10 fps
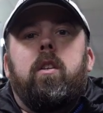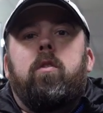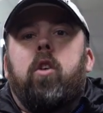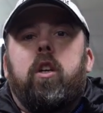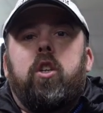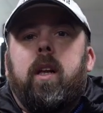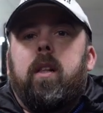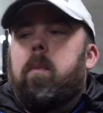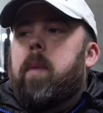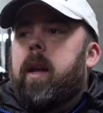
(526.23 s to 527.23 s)
Donny
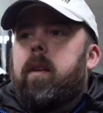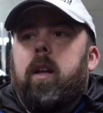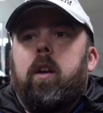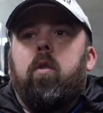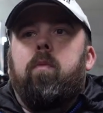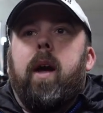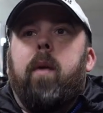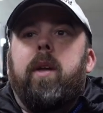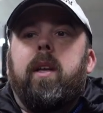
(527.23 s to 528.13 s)
Tackle and Bait, then come round.